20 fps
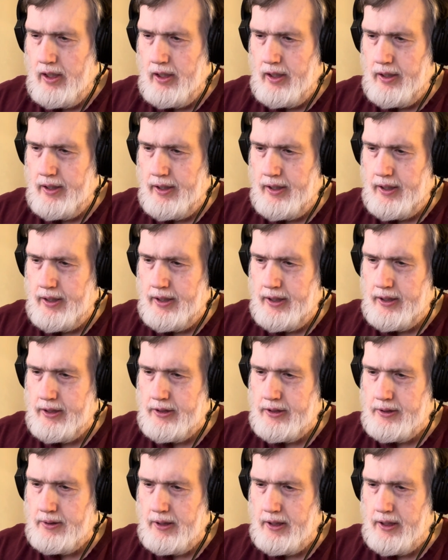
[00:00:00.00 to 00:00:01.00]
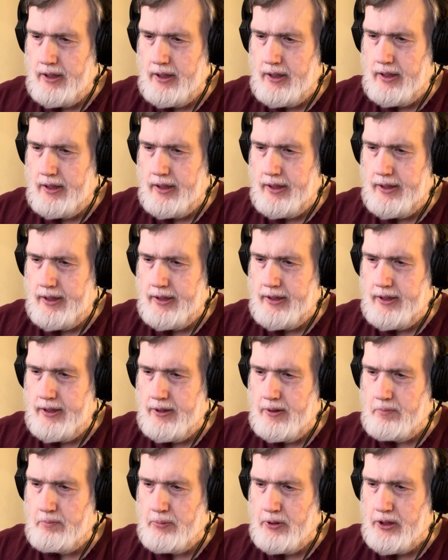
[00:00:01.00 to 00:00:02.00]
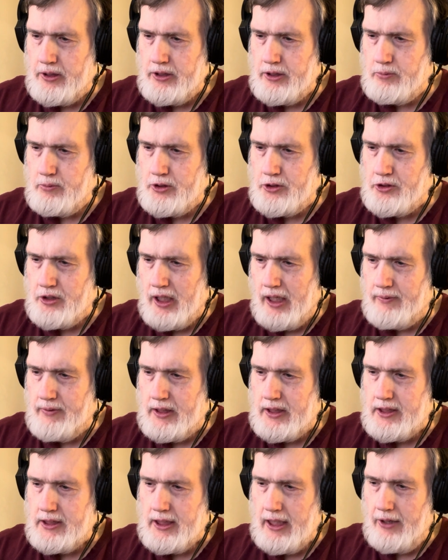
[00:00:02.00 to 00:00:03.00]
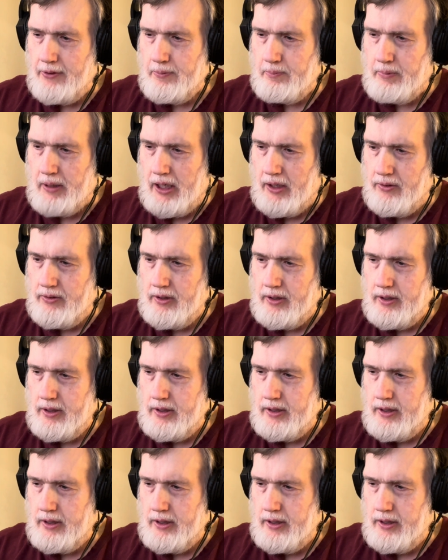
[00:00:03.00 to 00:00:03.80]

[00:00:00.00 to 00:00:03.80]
And here's an unknown person was driving southbound